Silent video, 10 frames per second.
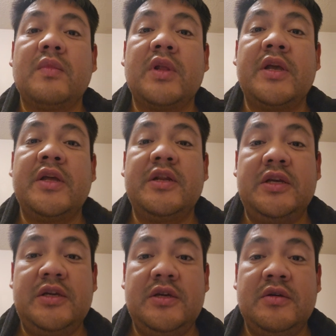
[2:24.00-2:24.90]

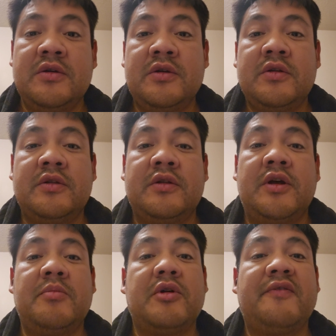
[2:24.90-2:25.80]
NE, the
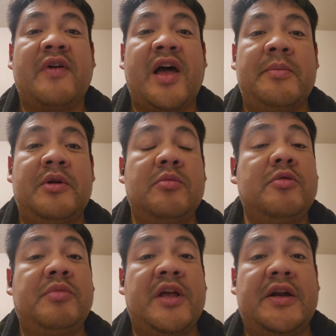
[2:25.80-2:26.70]
number of habitable
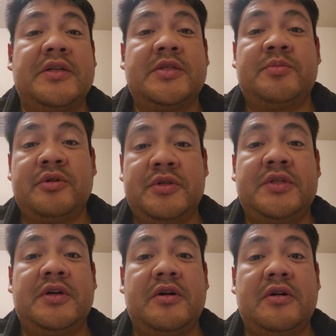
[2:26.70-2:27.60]
planets per
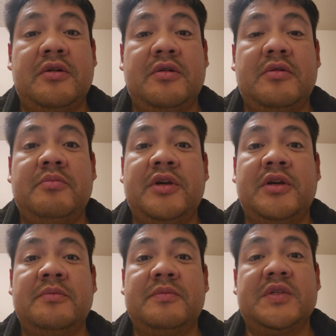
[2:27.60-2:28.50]
star,
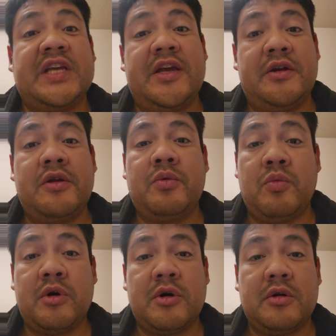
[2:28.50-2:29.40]
becomes N
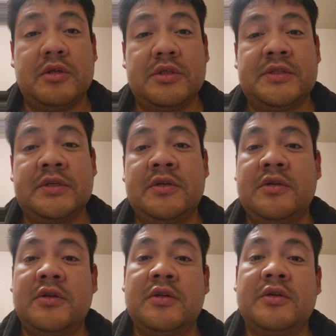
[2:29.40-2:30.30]
worlds,
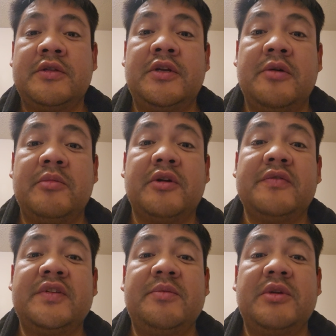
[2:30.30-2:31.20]
the number of
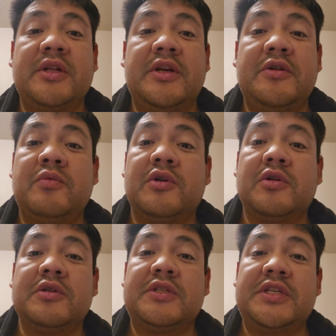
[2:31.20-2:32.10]
simulated
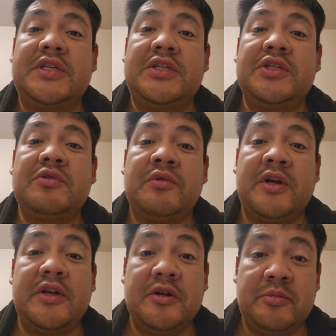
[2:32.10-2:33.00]
worlds each
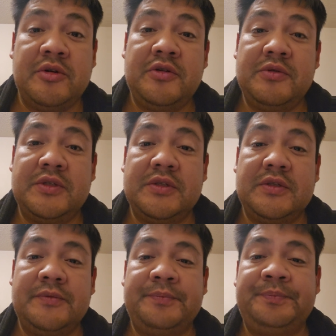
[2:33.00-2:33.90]
creator
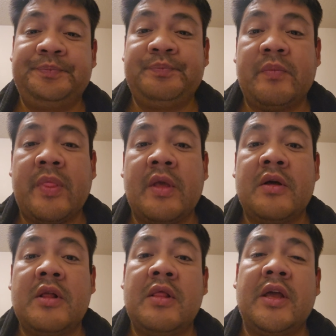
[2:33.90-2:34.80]
produces,
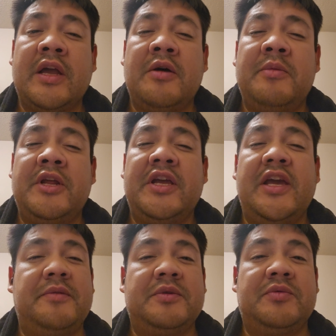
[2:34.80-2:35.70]
like how many
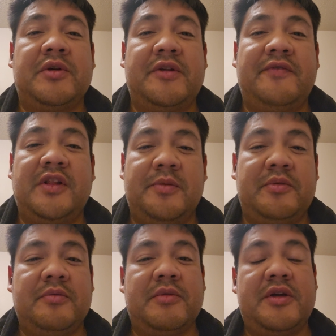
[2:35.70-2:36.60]
games one
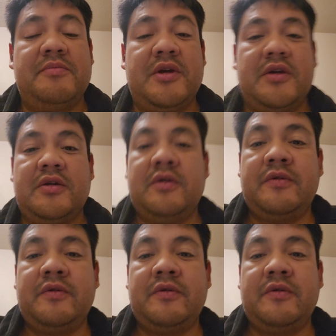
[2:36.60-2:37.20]
developer might make.